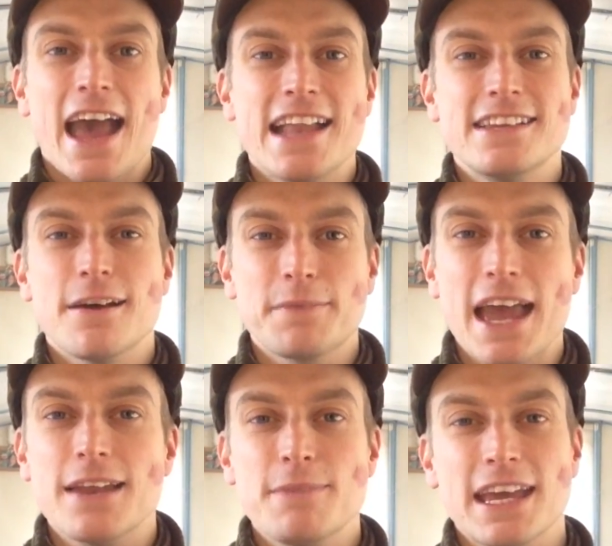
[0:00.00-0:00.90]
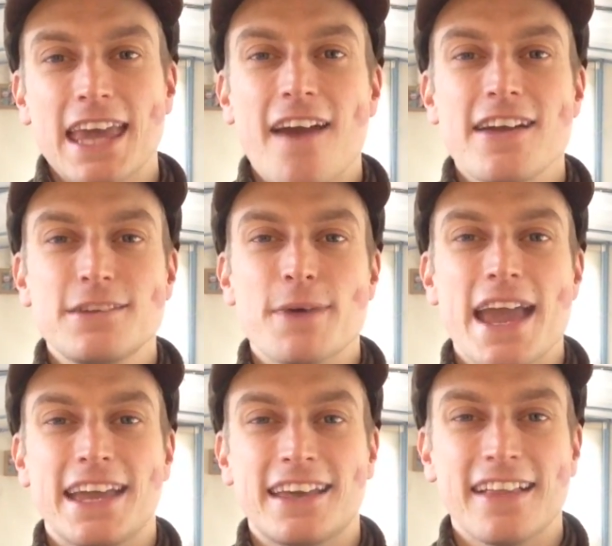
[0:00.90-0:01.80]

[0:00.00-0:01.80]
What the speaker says: ending up getting a bit carried away and